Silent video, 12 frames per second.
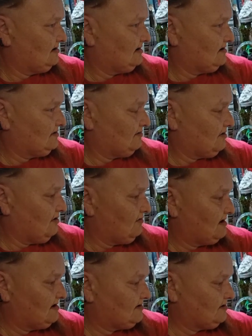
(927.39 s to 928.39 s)
this will
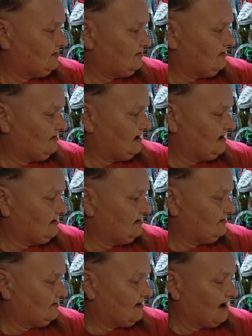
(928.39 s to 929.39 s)
go into
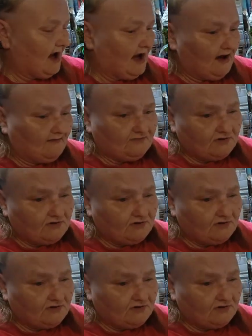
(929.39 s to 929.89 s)
either a half